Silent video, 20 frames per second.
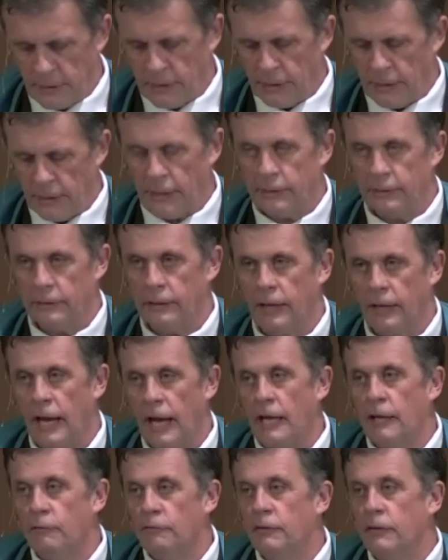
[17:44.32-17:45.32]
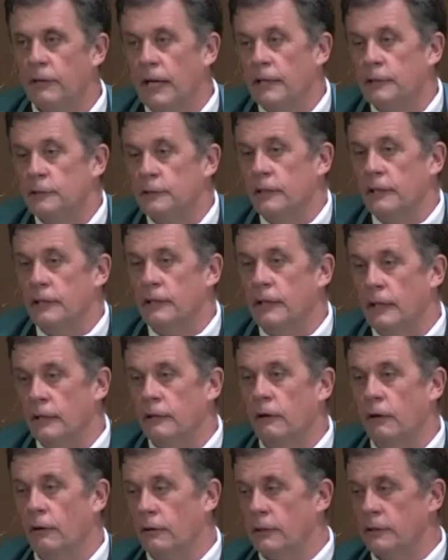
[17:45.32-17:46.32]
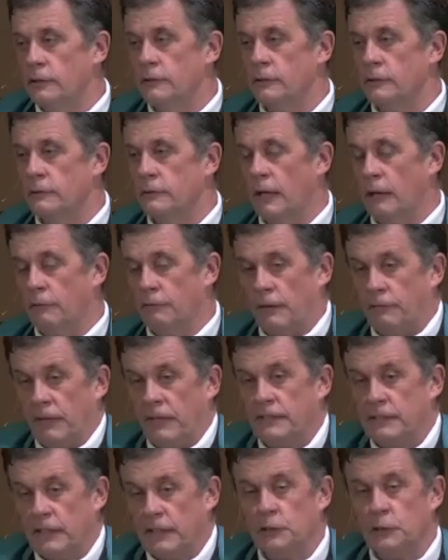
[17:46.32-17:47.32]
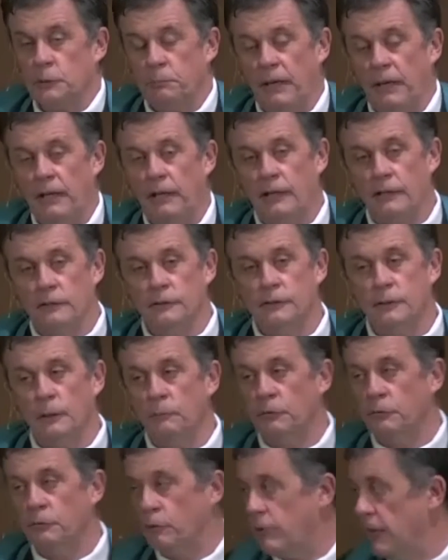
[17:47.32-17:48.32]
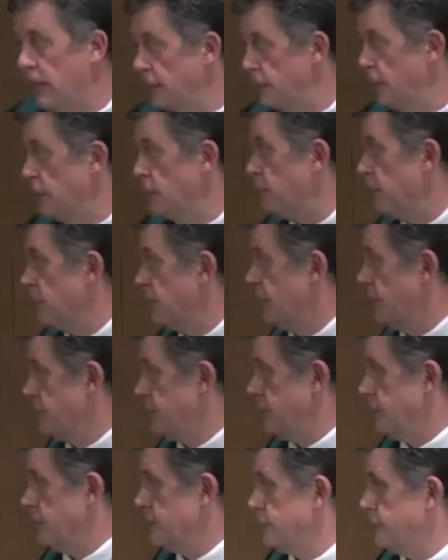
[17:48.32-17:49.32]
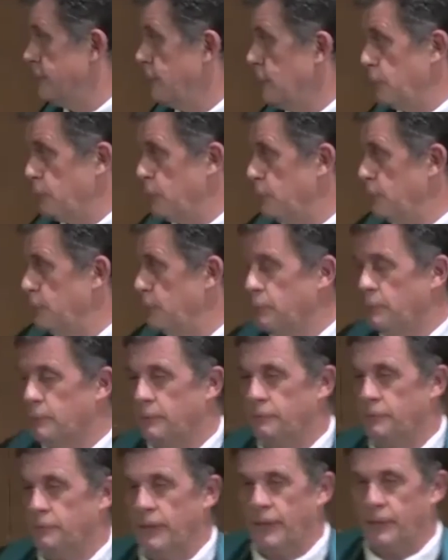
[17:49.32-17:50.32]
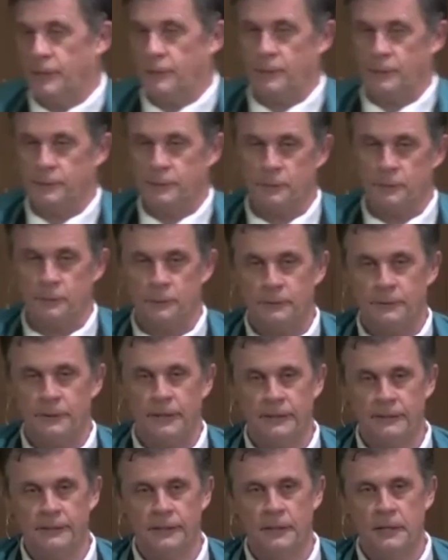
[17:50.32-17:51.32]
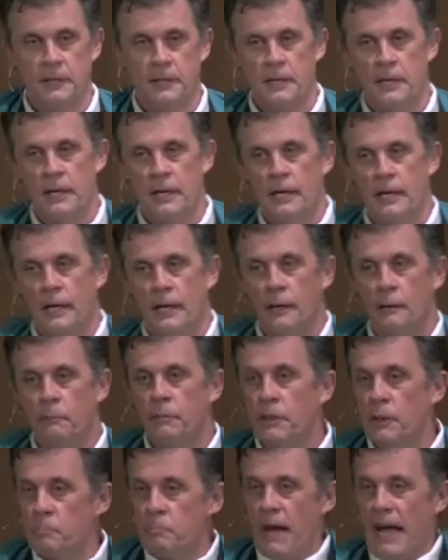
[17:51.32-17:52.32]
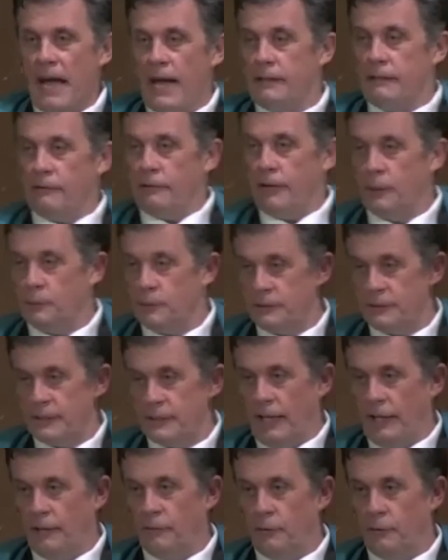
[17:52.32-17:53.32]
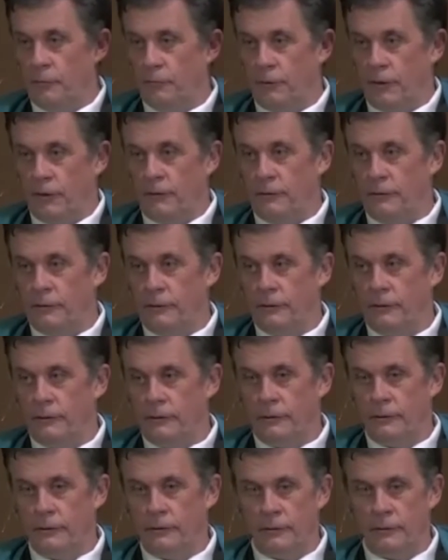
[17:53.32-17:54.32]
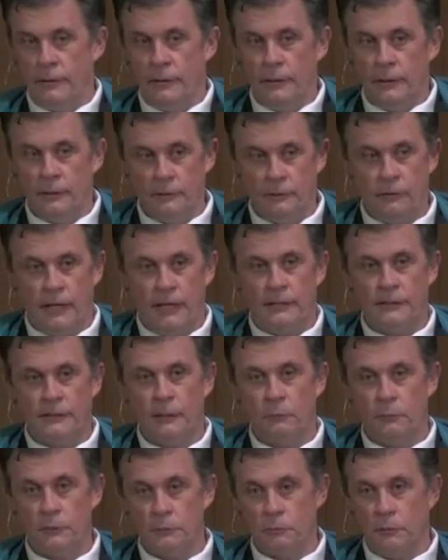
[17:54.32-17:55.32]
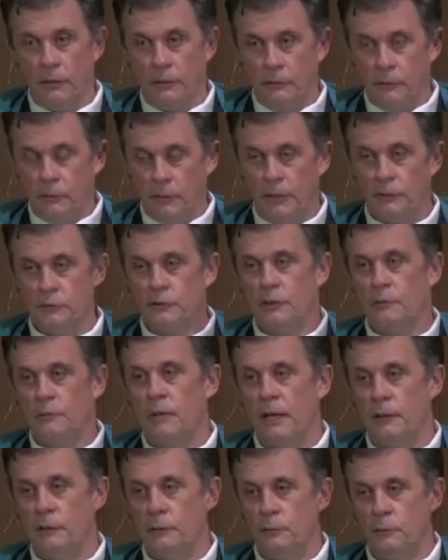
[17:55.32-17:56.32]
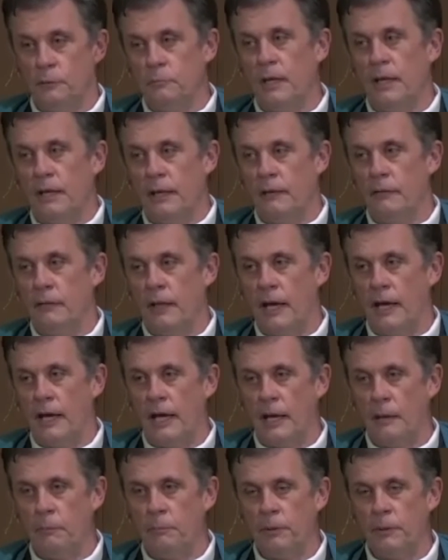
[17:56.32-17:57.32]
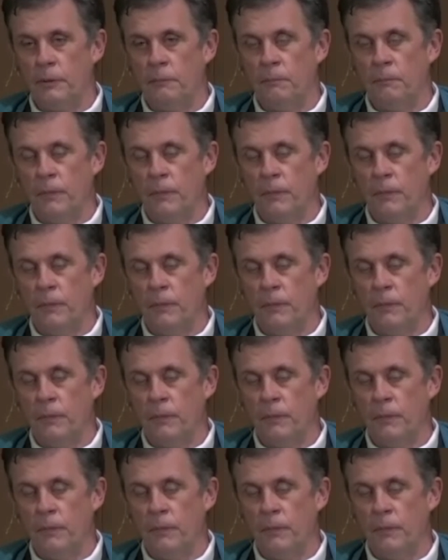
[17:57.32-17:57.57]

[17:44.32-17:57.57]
And I have actually I've actually experienced some of Tracy's persistence, and I don't know if Chris knows this, but the banner outside the front, Tracy was instrumental in making that happen.